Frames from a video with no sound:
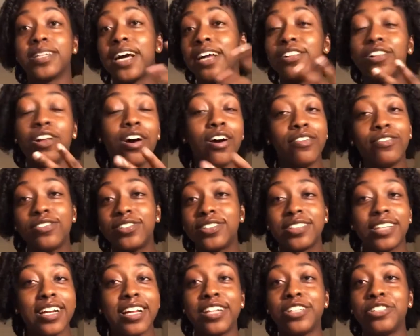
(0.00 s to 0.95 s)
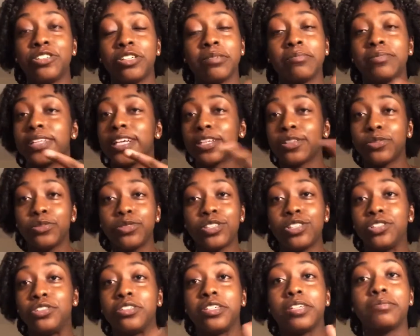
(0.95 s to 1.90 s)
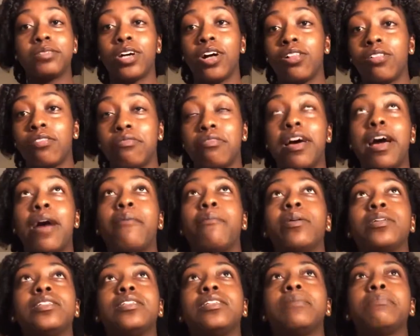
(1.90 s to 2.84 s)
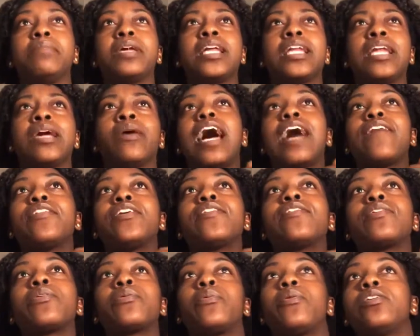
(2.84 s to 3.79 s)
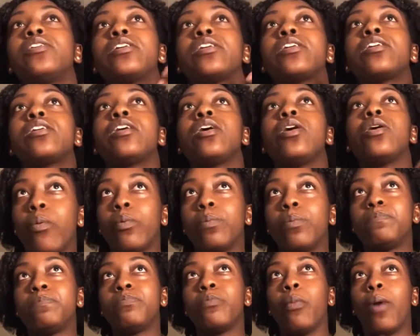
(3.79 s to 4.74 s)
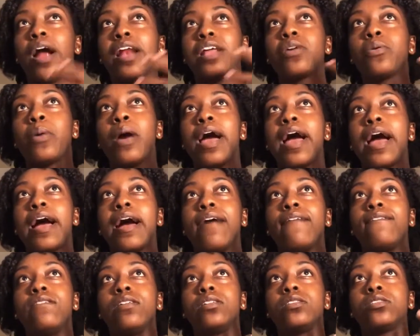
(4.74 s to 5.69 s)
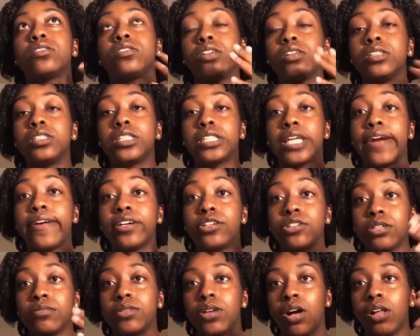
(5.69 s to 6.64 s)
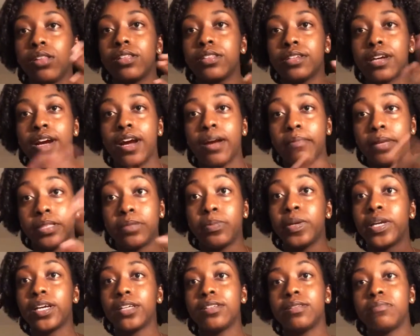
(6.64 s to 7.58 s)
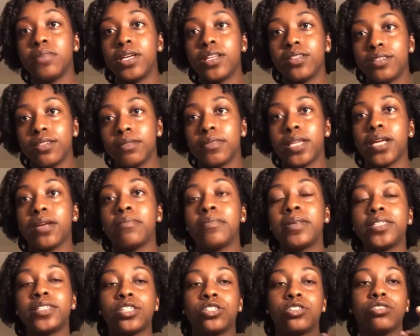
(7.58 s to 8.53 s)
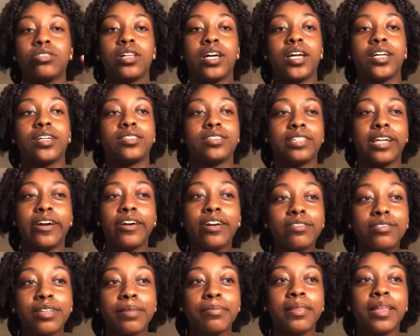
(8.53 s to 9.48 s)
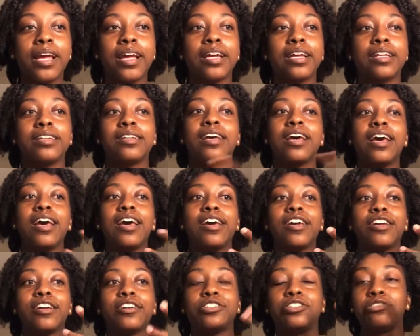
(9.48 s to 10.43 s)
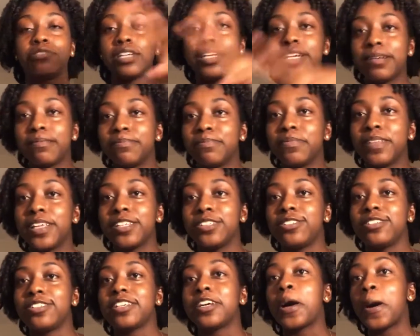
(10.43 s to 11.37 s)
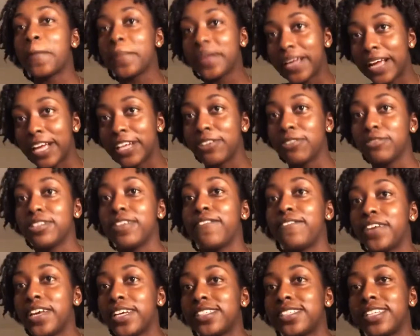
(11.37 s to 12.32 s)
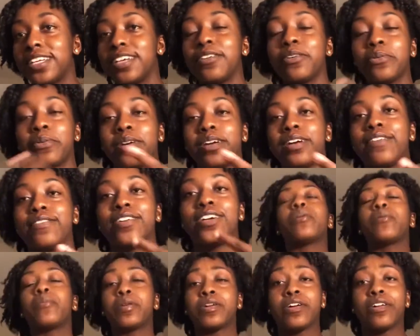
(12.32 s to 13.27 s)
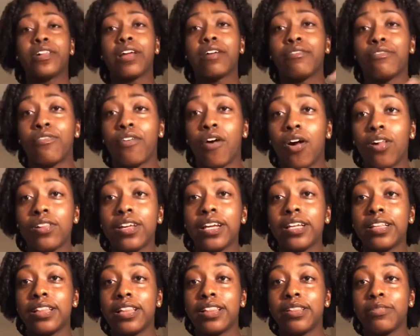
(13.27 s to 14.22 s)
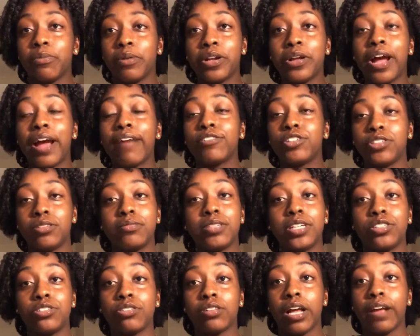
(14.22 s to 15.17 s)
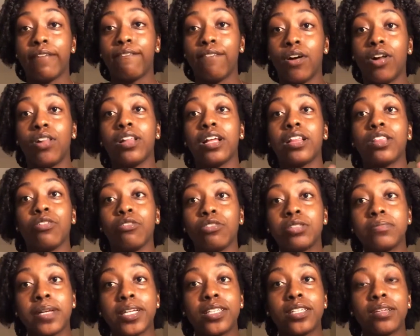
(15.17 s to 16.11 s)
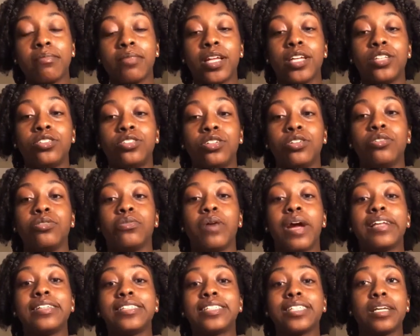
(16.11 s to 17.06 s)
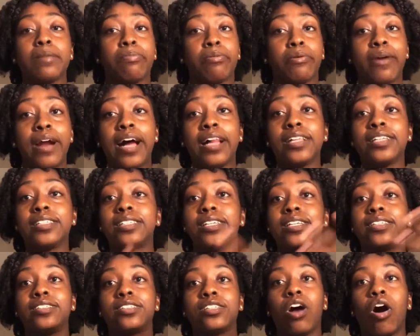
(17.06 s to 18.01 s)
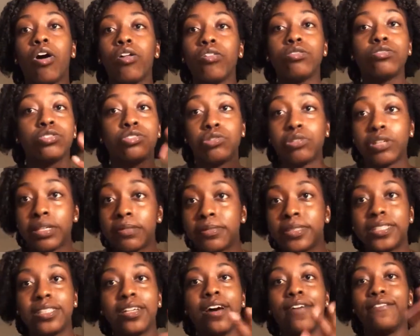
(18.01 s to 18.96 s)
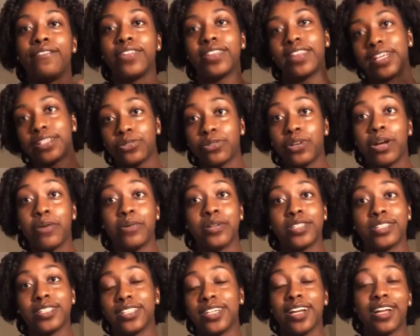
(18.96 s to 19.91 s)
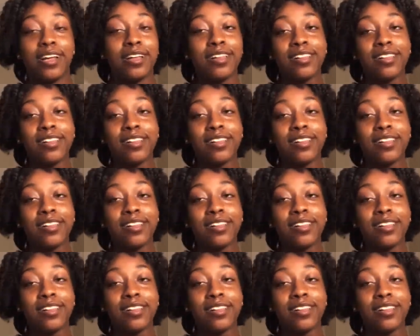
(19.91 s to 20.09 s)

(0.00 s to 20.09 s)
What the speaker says: I love studying dreams, like lucid dreams, all of that. What's the meaning? Have you ever wondered why do you have certain scary dreams all the time? It's because it means something. It means that you're like scared of something and your dream is coming at you to face it or whatever. Or when you're like falling, when you have dreams that you're like falling, those mean something too. And sleep paralysis, all those dream stuff, that's what I want to study.